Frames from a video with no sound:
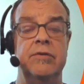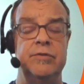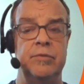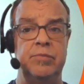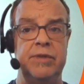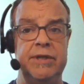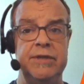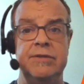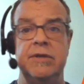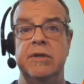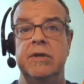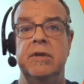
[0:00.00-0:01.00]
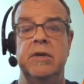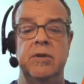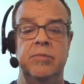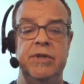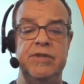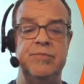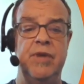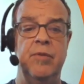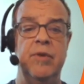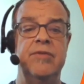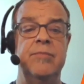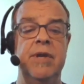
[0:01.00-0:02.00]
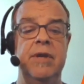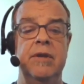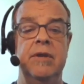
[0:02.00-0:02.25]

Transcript: So please bear with me.